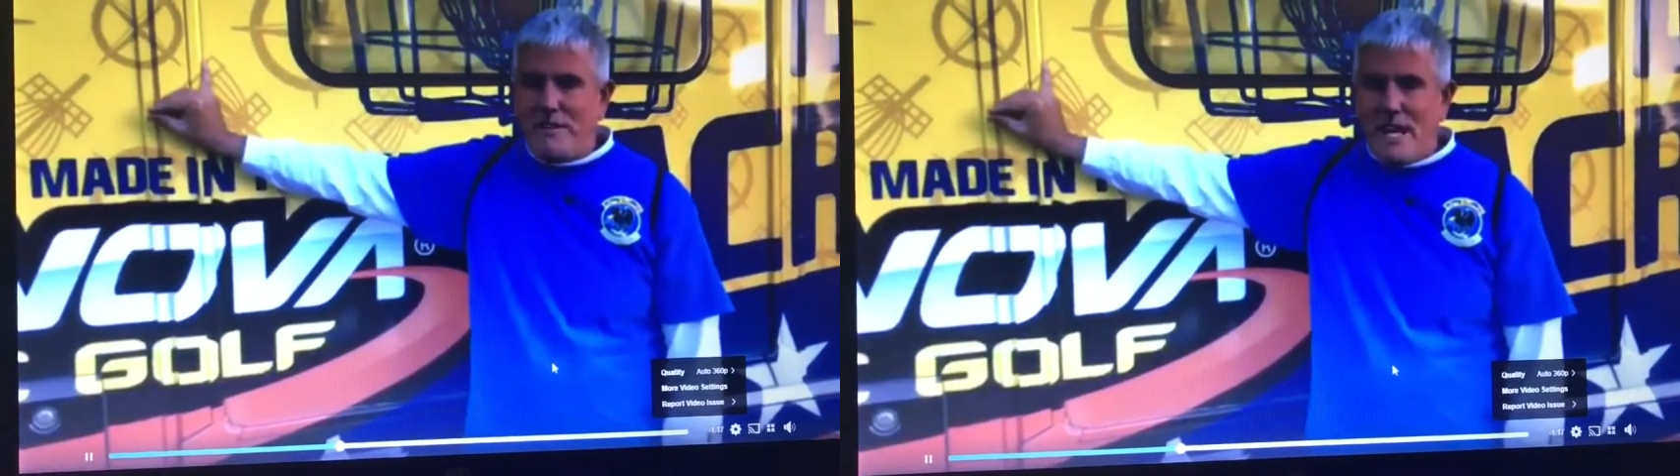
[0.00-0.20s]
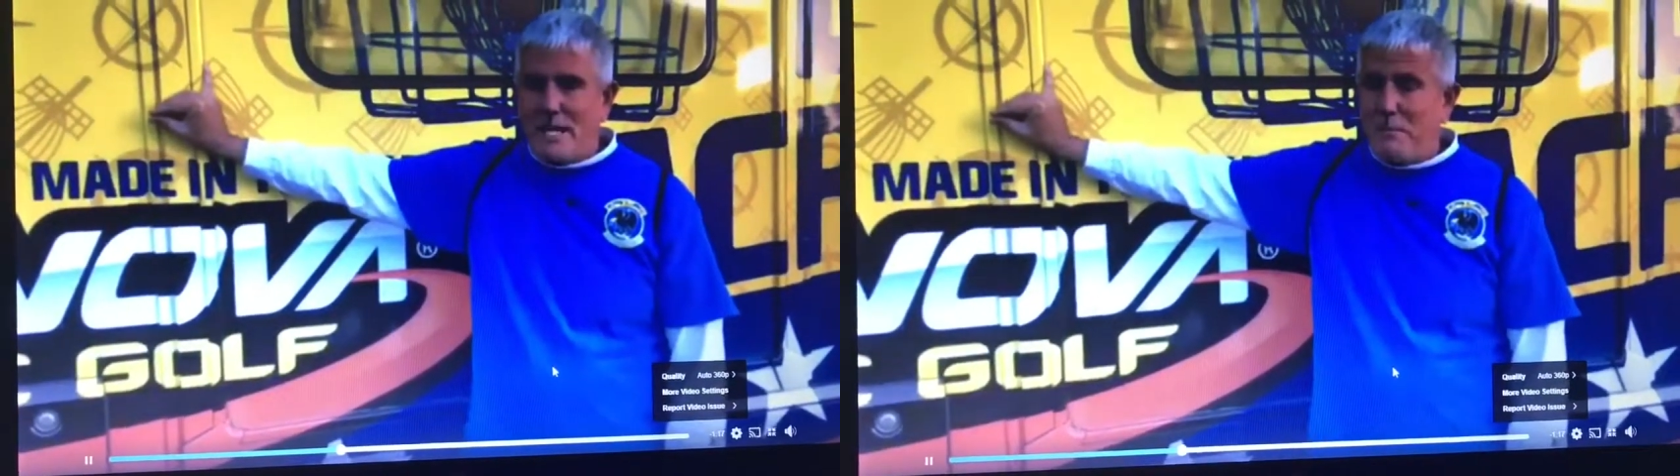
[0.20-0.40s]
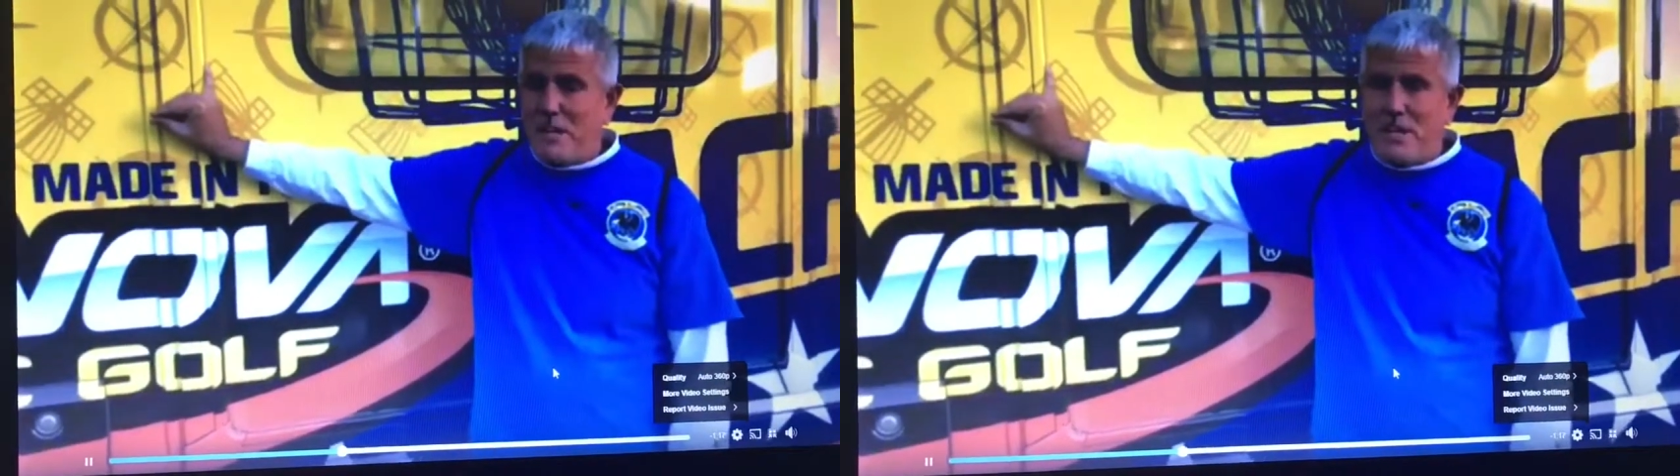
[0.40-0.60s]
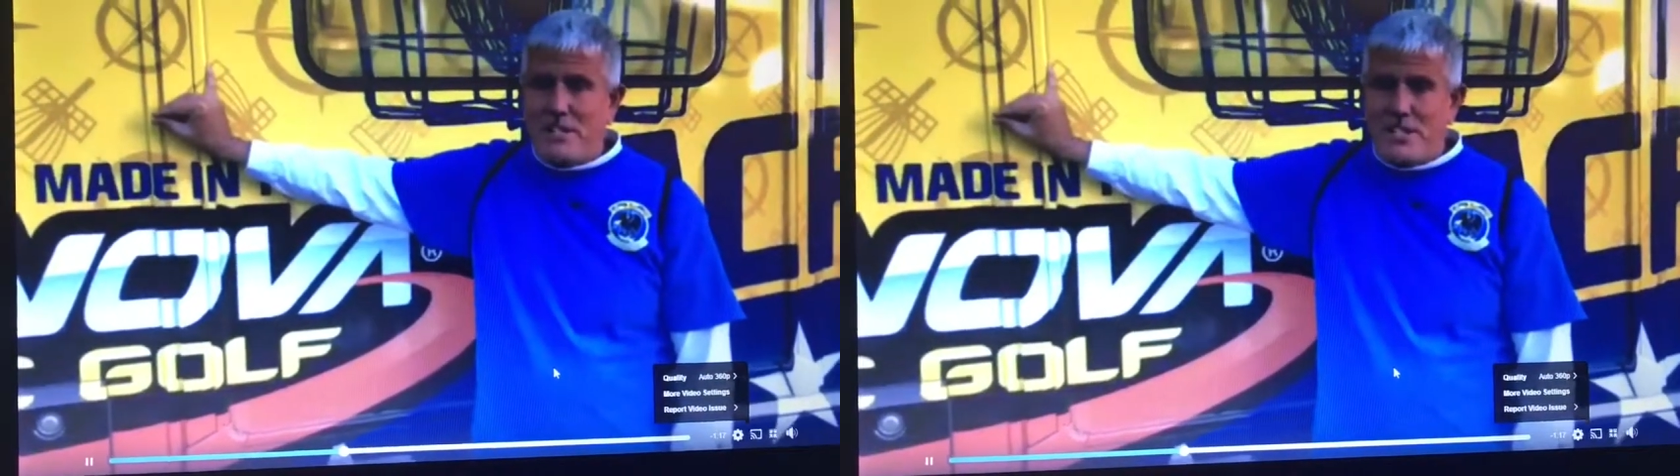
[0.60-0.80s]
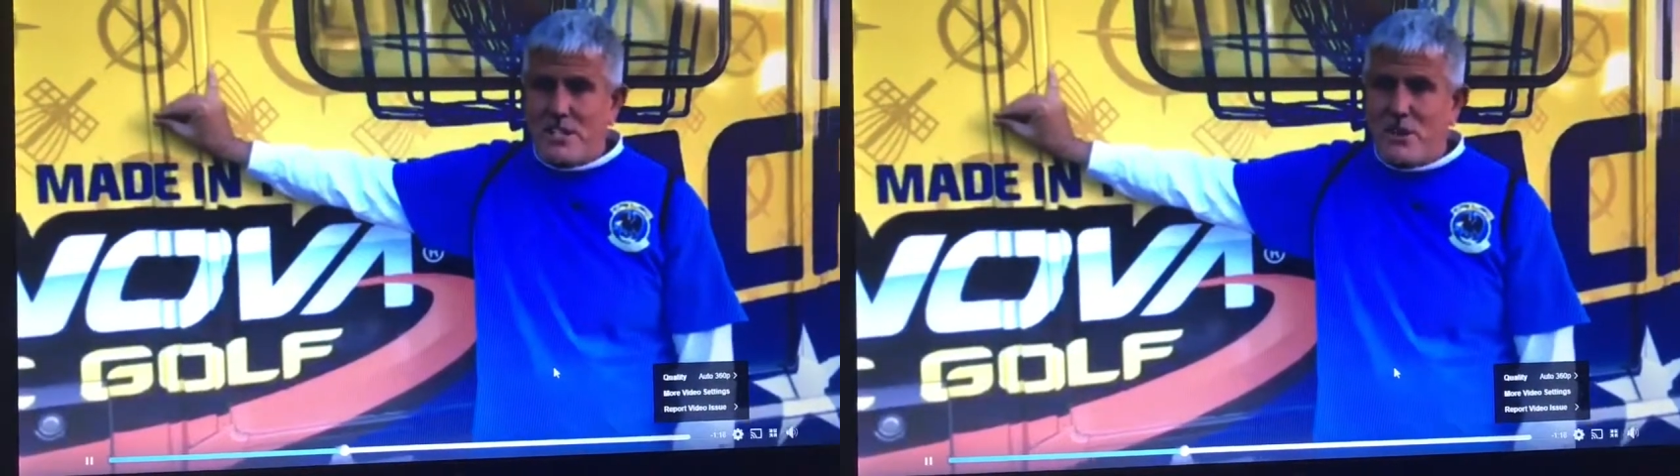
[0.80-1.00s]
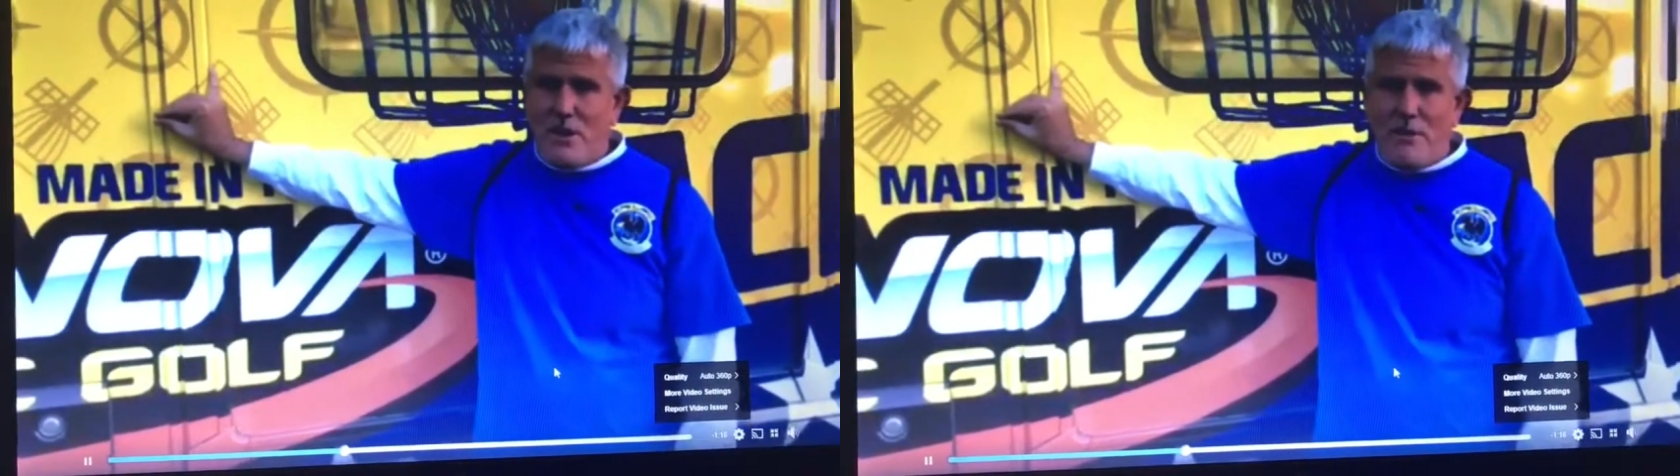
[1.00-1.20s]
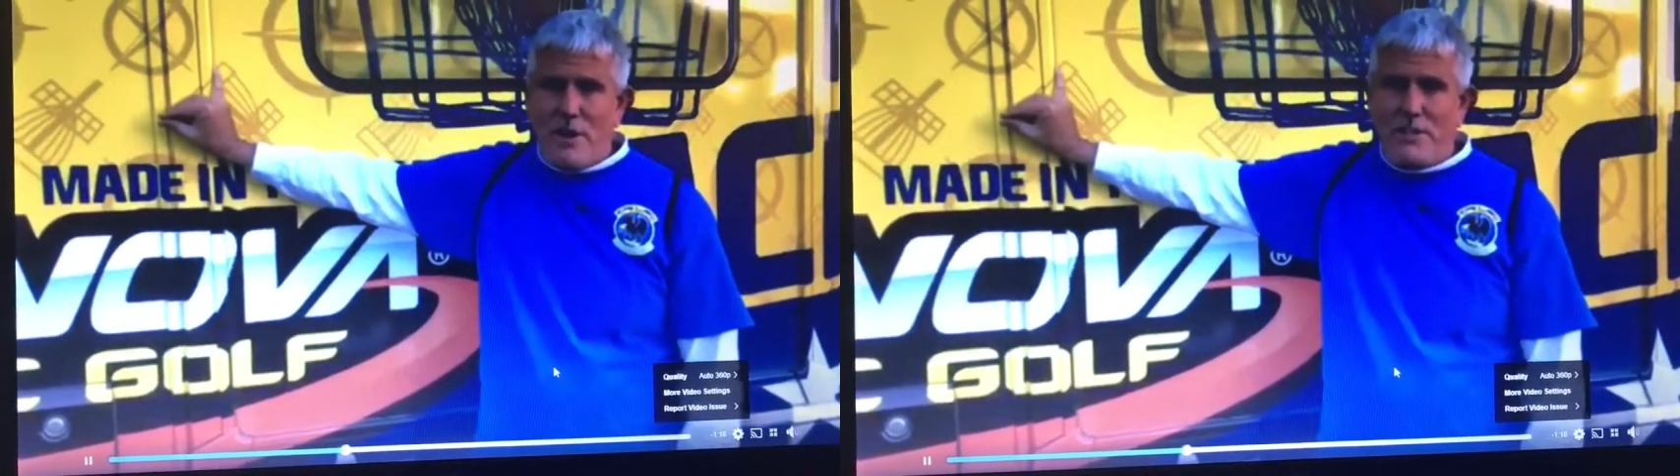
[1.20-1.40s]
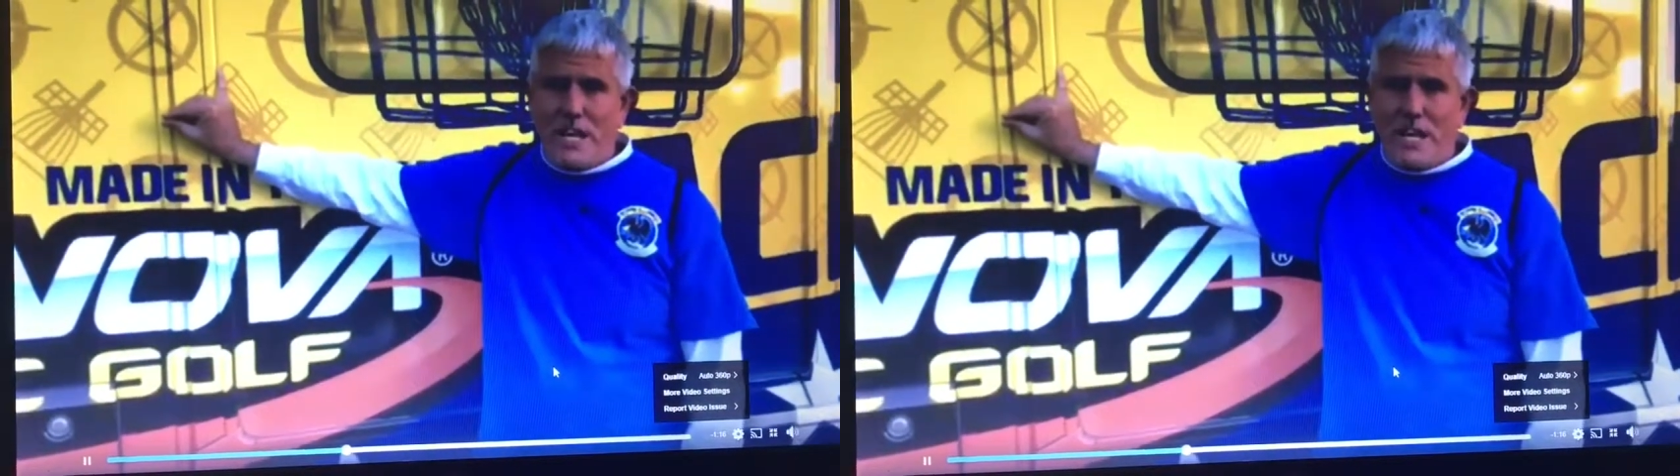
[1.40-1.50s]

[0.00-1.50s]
I could play disc golf all